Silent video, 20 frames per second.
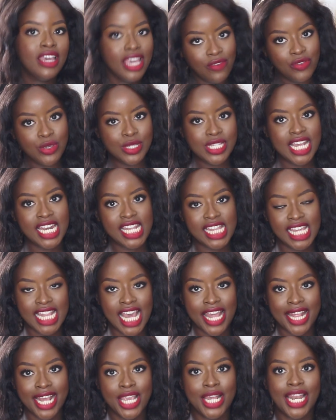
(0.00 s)
if you see anything
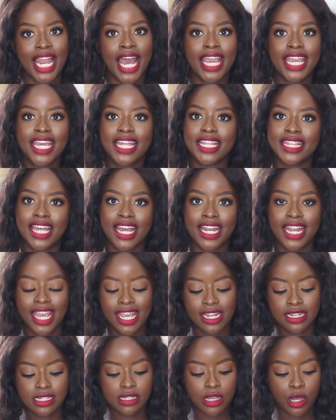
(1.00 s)
there that you like, then
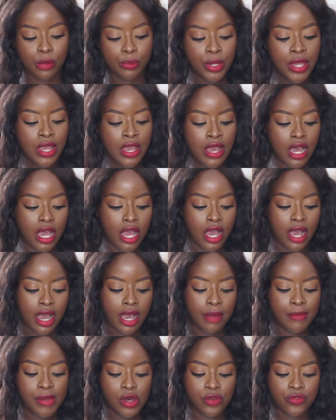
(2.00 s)
hit us up
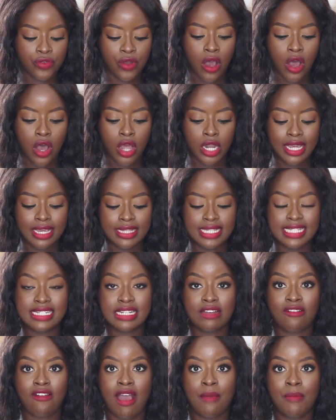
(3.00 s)
over on
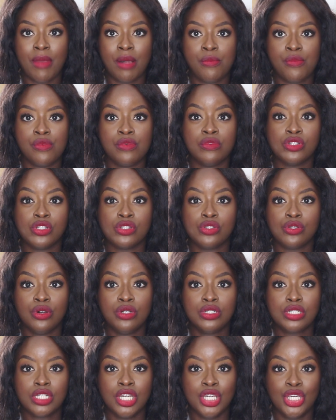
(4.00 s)
Instagram and we'll
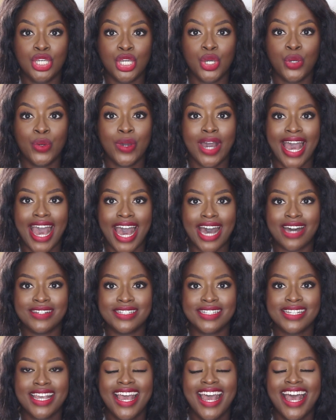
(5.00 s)
sort you
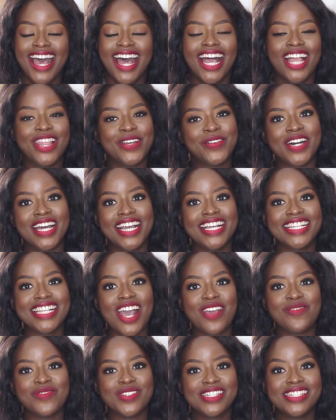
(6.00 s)
out. Otherwise,
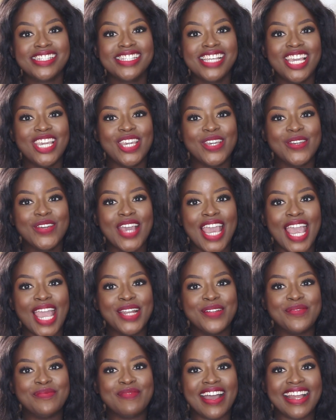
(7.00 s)
I will see you
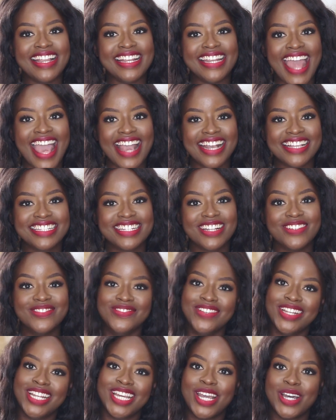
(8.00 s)
in my next
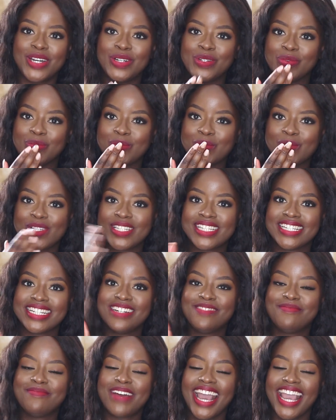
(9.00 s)
video.
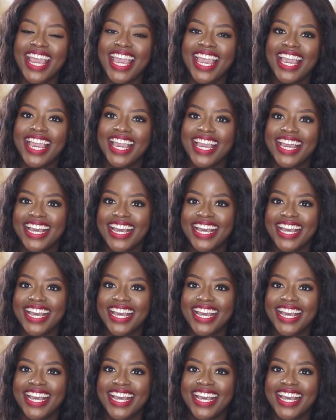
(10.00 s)
Bye.